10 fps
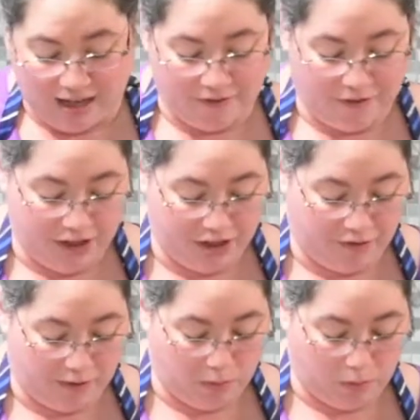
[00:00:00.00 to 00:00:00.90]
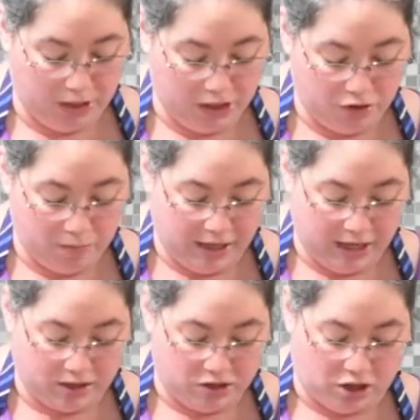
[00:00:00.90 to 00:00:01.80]
I figured if I'm going to
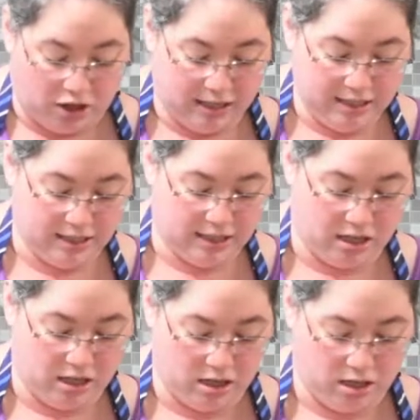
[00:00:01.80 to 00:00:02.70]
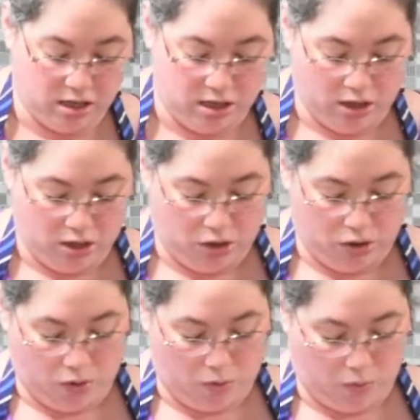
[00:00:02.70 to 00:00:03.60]
make the sauce,
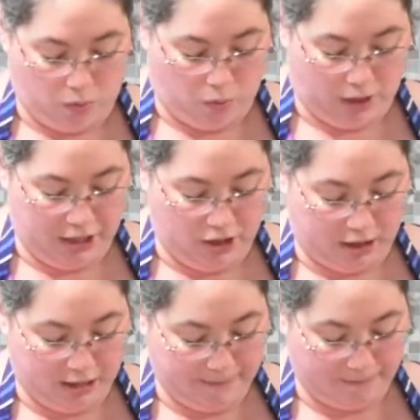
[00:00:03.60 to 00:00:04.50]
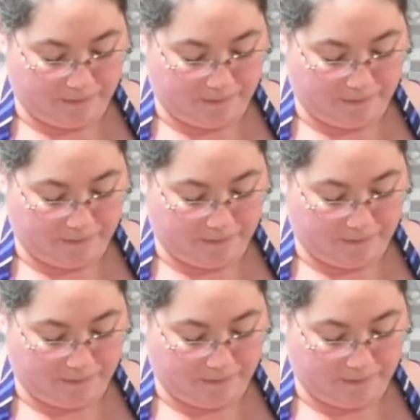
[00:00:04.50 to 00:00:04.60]
why not?